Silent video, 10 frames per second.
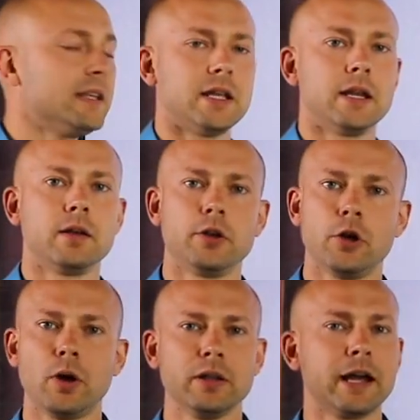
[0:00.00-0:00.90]
is in it? You
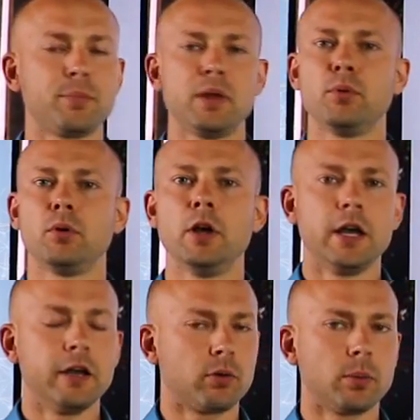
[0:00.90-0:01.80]
know, a lot of people
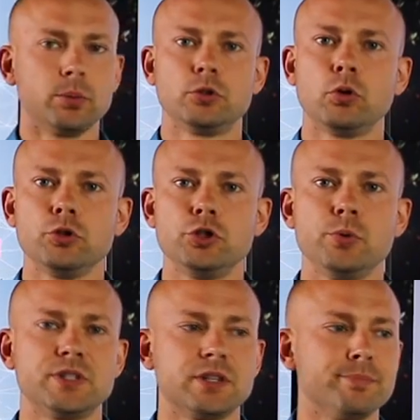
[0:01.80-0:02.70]
have probably told you
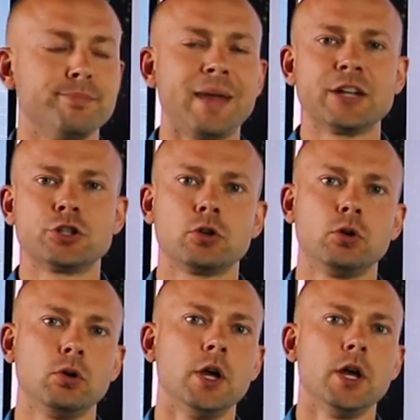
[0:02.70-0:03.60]
it's this
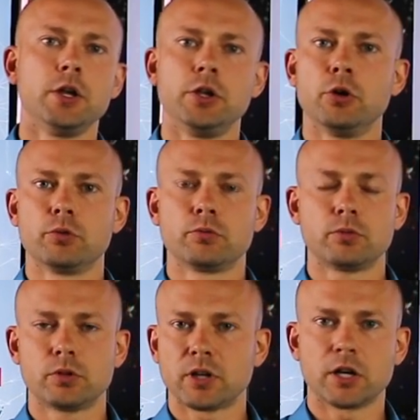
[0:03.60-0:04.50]
magical, you know,
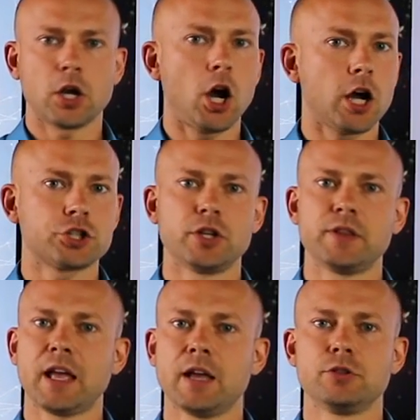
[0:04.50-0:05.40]
concoction
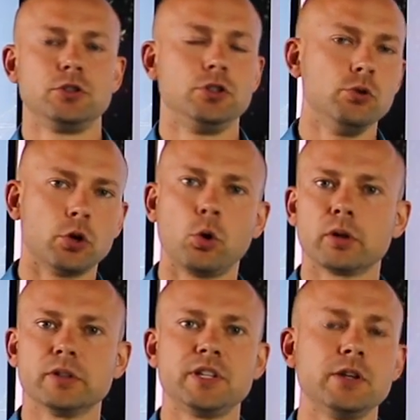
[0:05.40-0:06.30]
that has
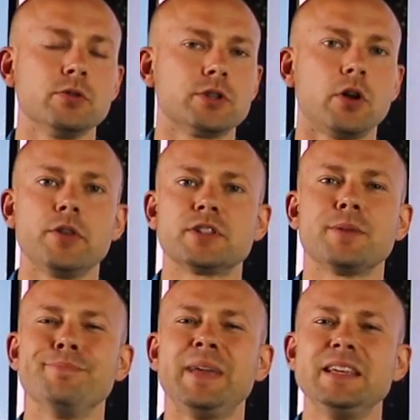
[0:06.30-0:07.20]
unicorn tears and all this
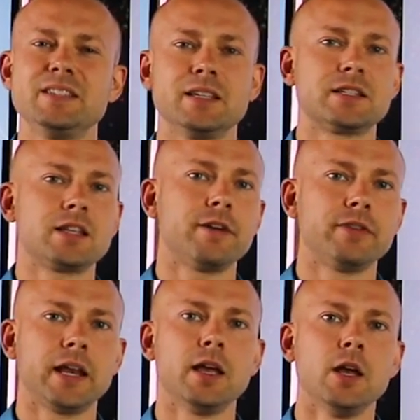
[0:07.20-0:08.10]
amazing stuff
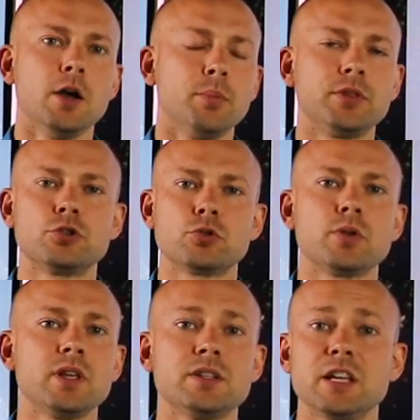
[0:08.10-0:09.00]
in it. But the
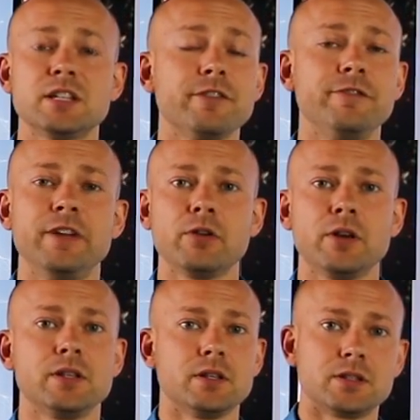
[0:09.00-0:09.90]
truth is, it's a
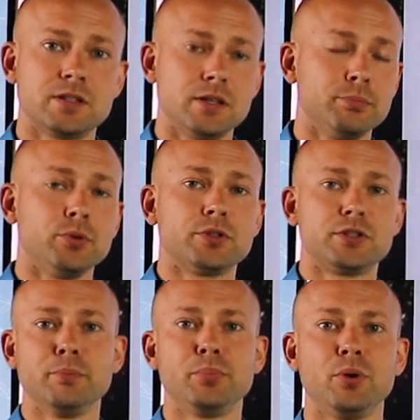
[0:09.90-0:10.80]
very simple,
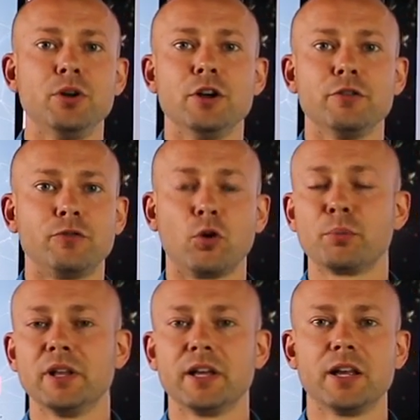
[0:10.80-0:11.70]
simple
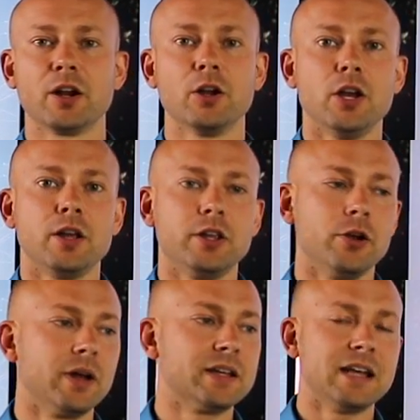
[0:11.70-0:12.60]
formula here. You
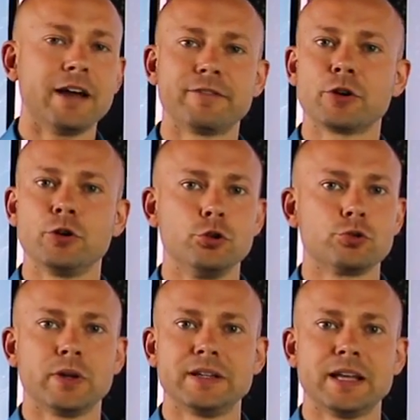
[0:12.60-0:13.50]
know, it's not very
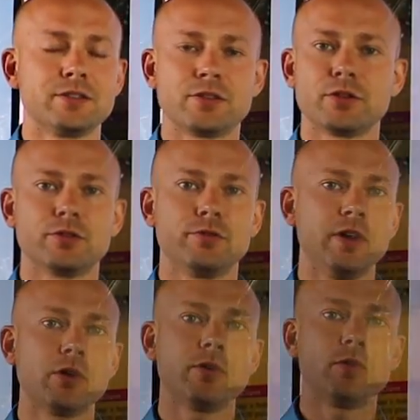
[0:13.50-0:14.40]
nutrient dense. There's very